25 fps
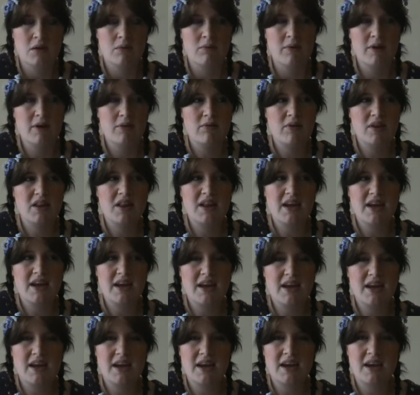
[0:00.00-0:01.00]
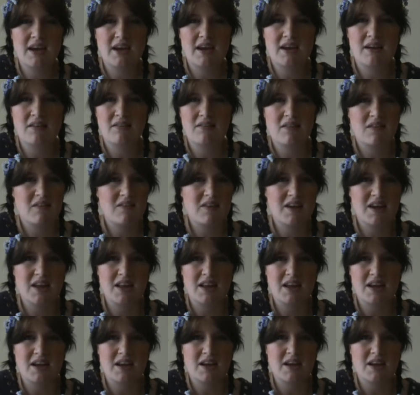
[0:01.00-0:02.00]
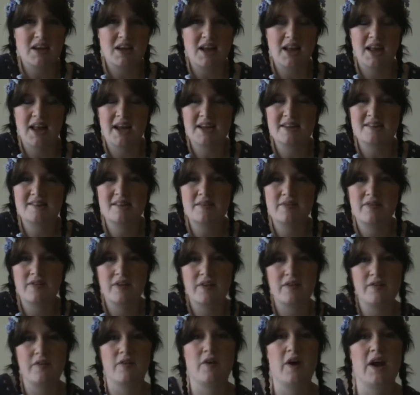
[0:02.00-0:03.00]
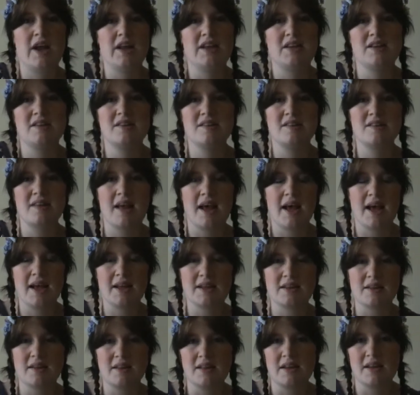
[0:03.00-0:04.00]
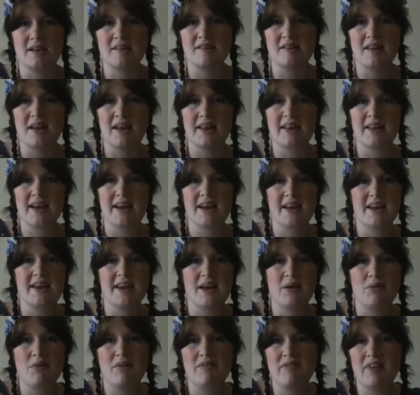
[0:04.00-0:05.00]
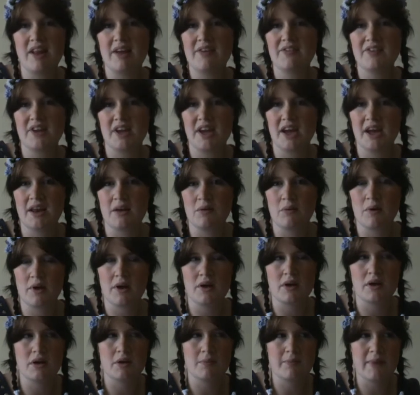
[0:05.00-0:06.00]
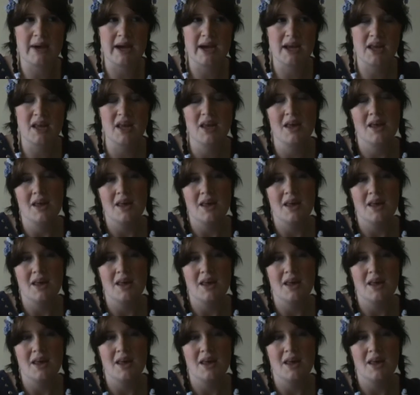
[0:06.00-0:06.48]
I was there, not really. I liked it for the friends and things like that, and now I've left, I kind of want to go back.